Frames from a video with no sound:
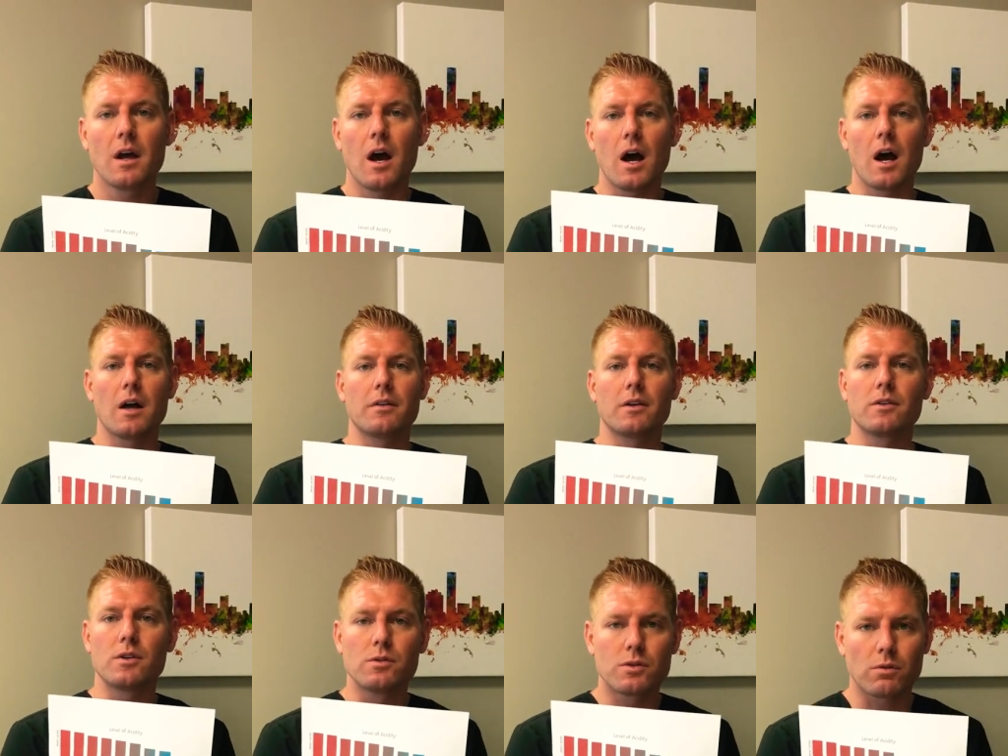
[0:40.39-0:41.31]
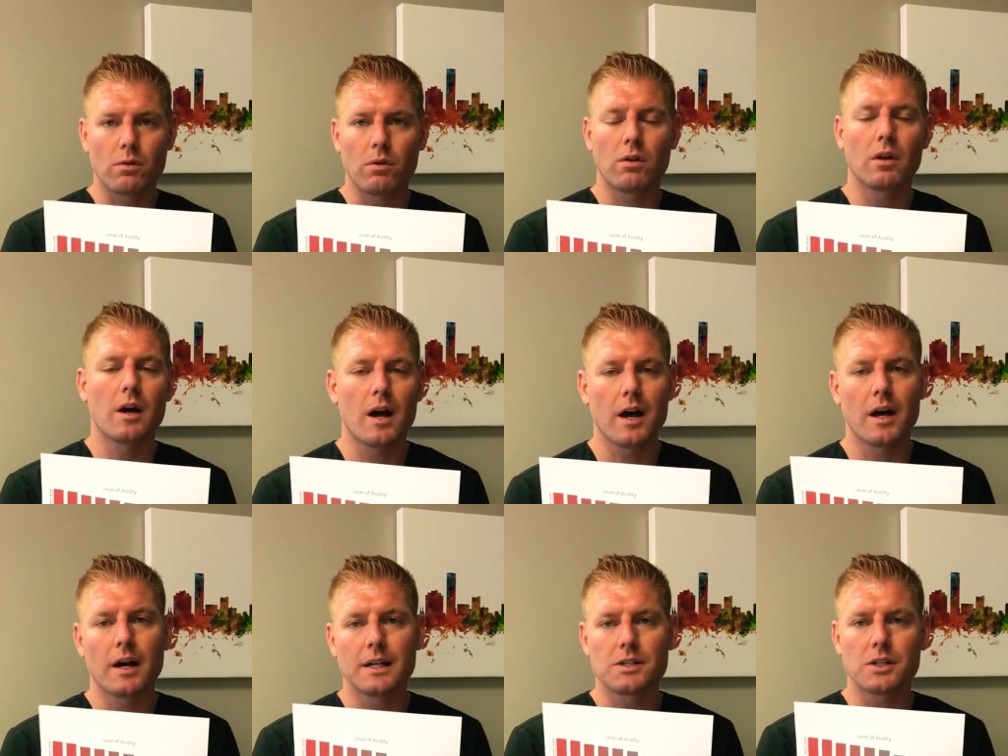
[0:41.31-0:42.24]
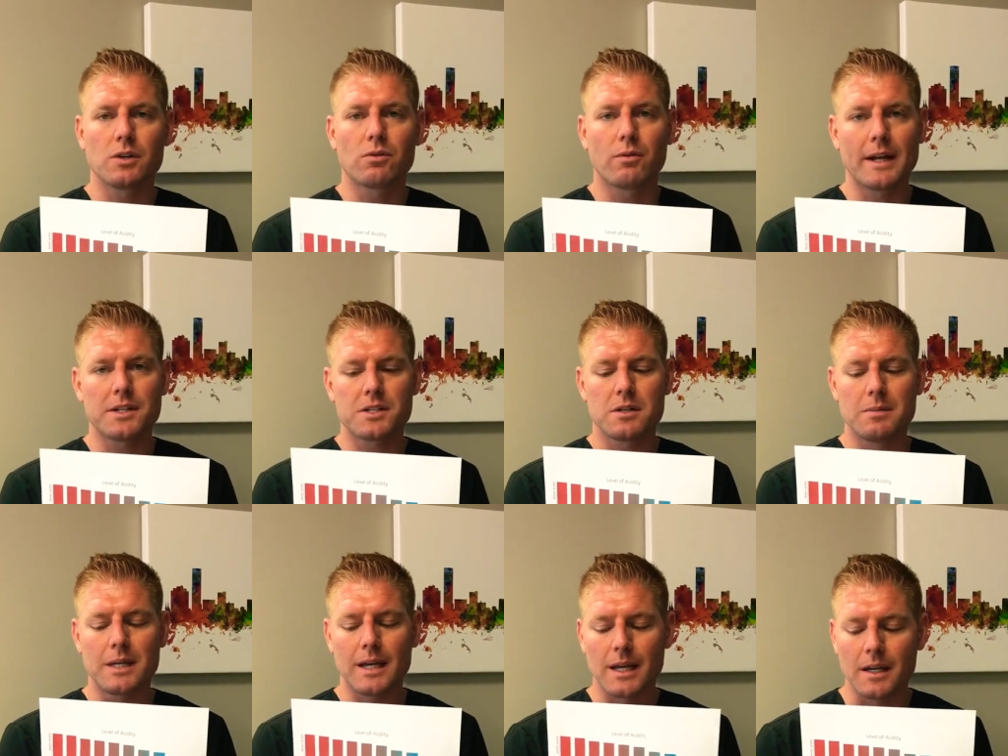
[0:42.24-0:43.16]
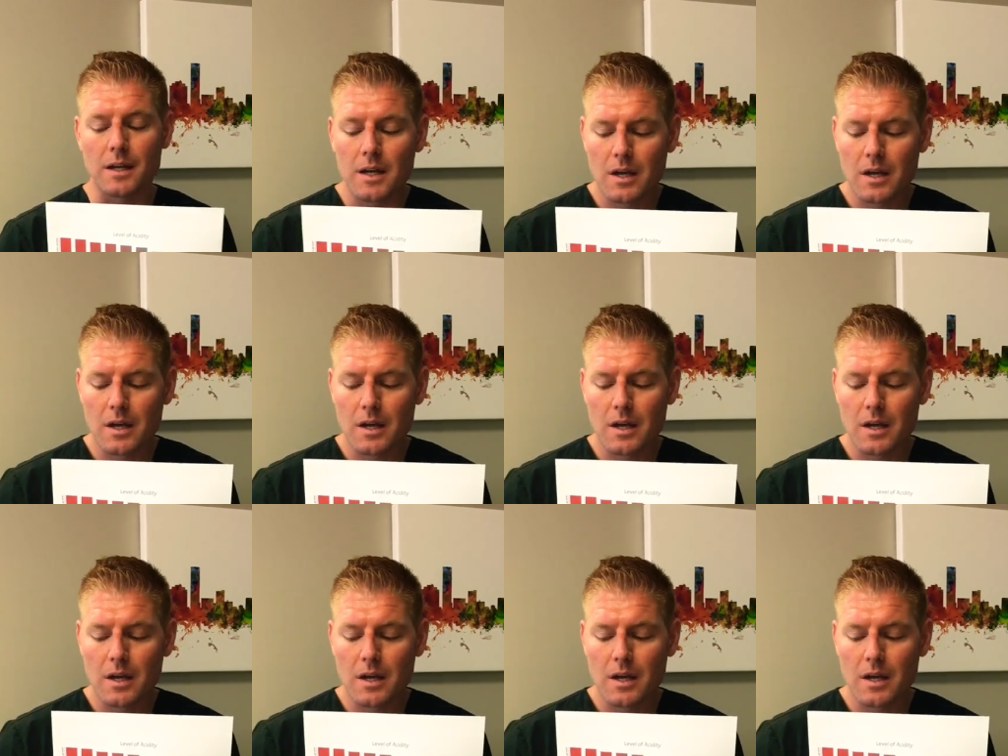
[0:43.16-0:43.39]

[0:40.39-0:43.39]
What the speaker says: They're neutral. It's a good range to be in.